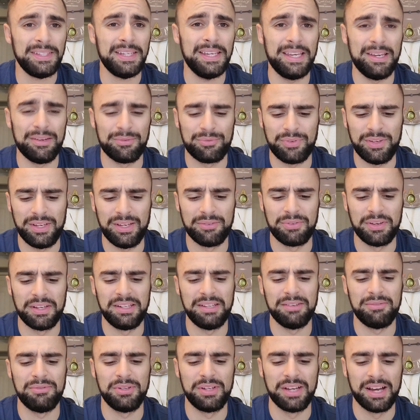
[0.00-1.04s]
if any
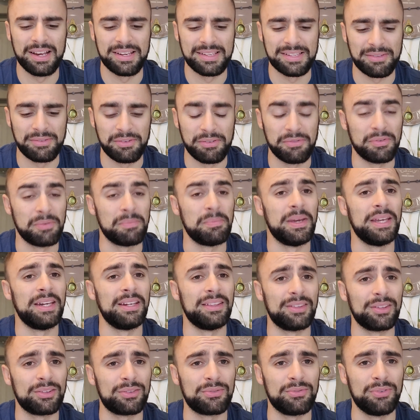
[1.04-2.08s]
of you guys have even made it
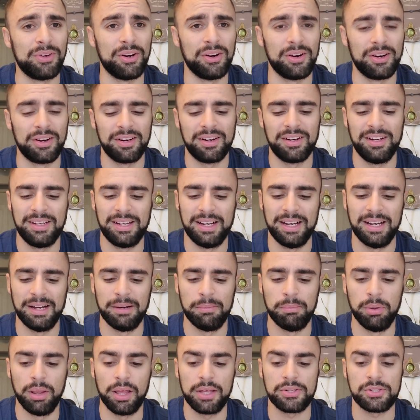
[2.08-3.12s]
this far,
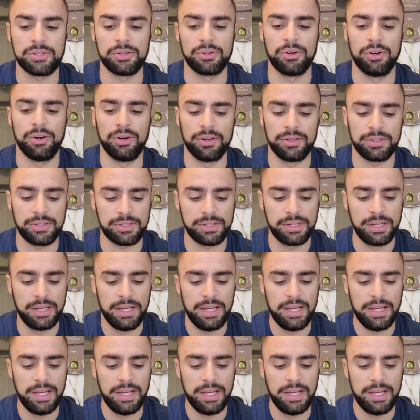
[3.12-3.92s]
bless your hearts.